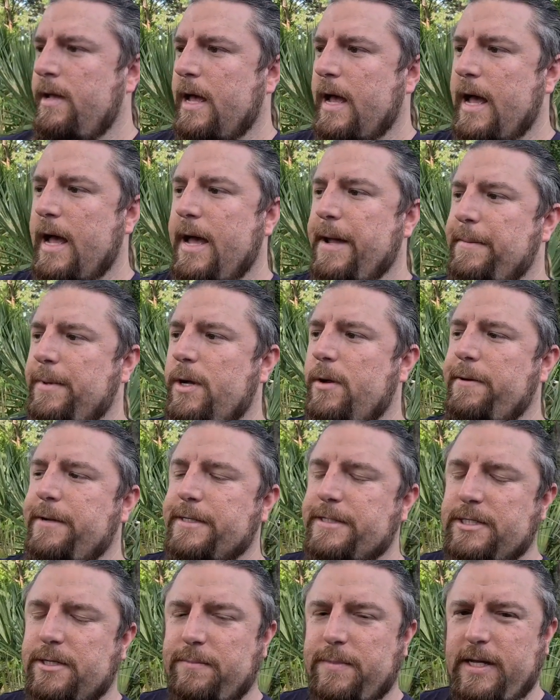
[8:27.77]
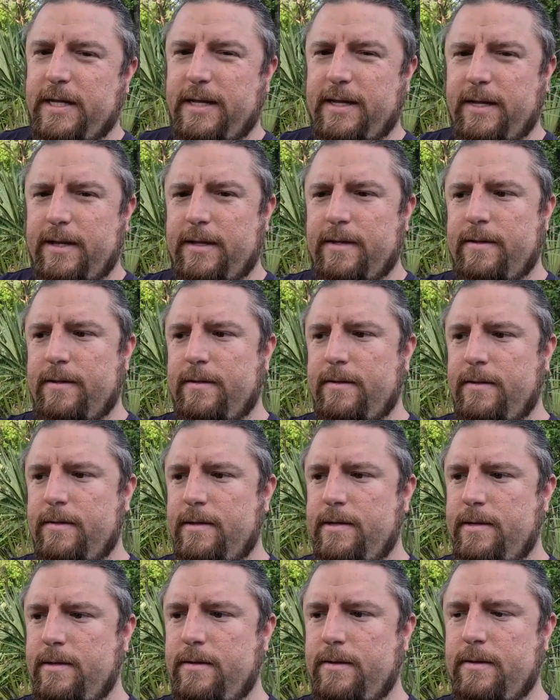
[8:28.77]
I'm going to be
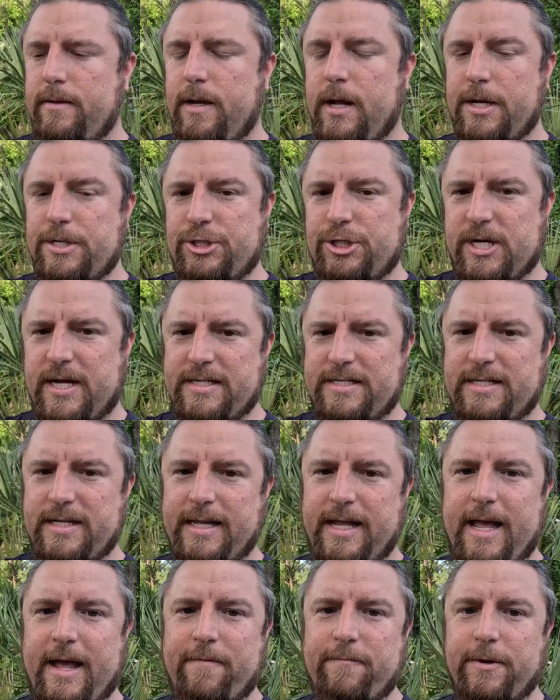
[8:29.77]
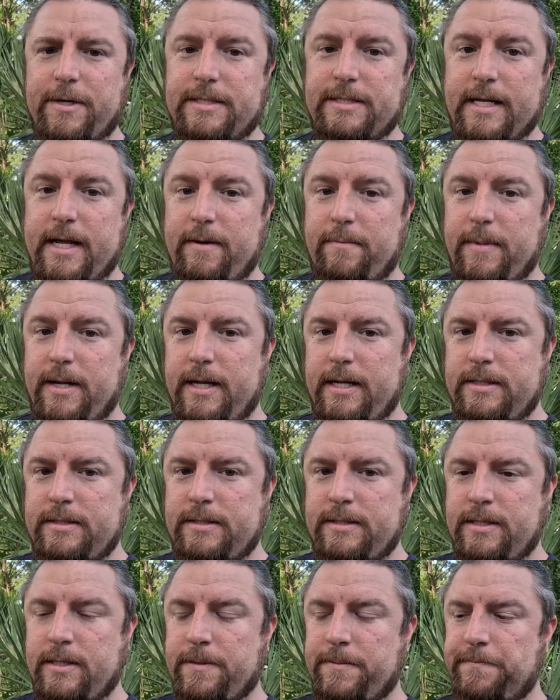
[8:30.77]
adjusting every 10
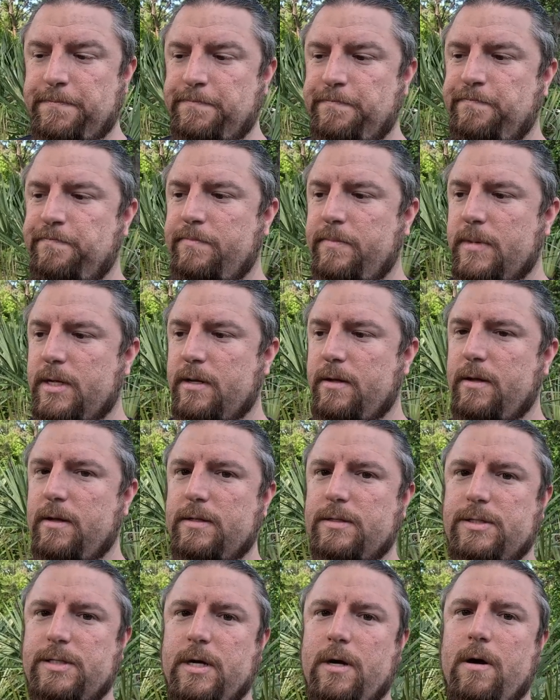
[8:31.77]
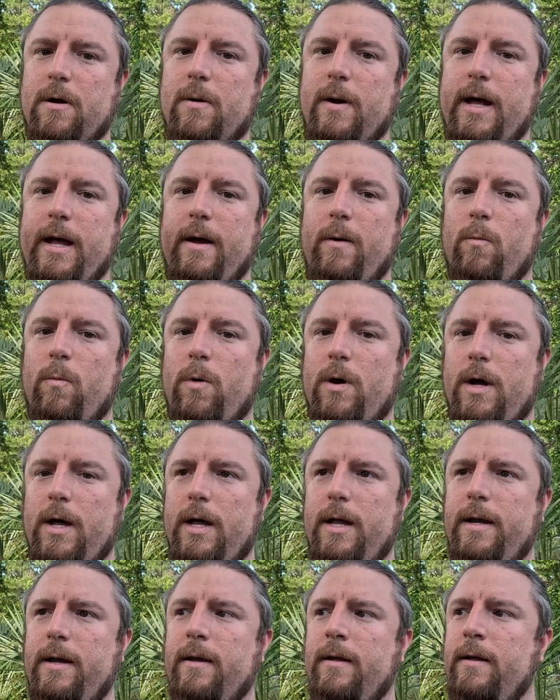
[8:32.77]
minutes. So at
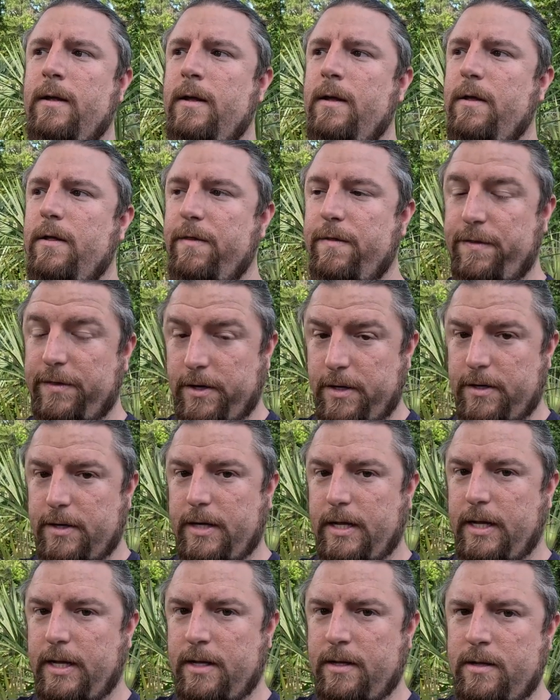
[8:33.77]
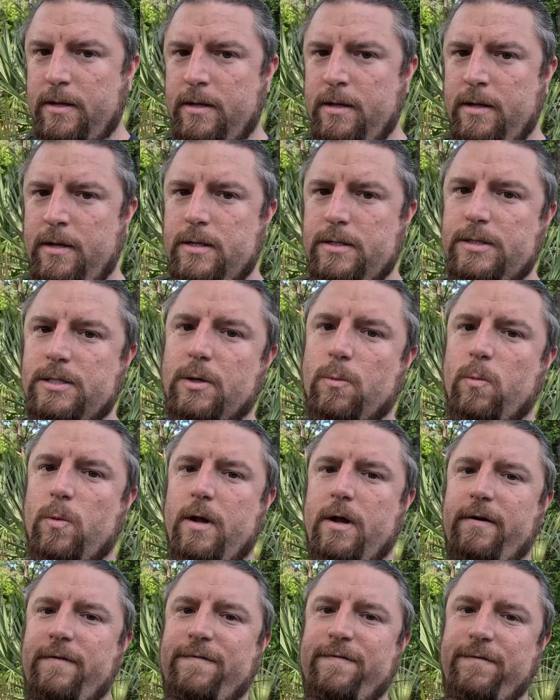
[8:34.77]
1:30 to
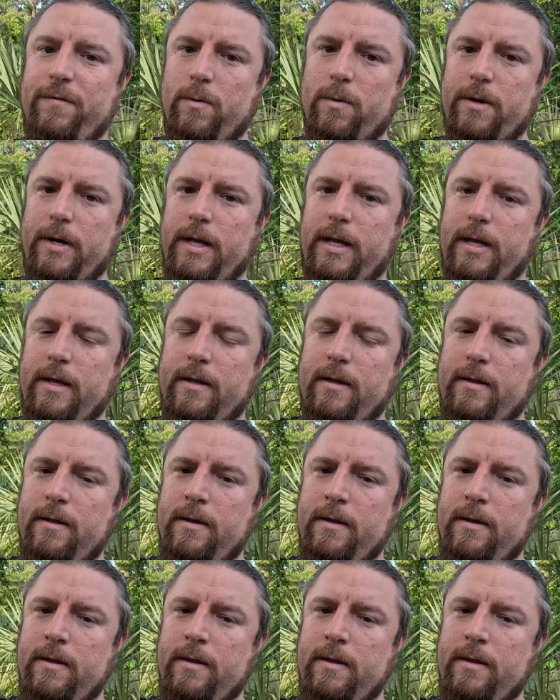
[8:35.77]
1:40,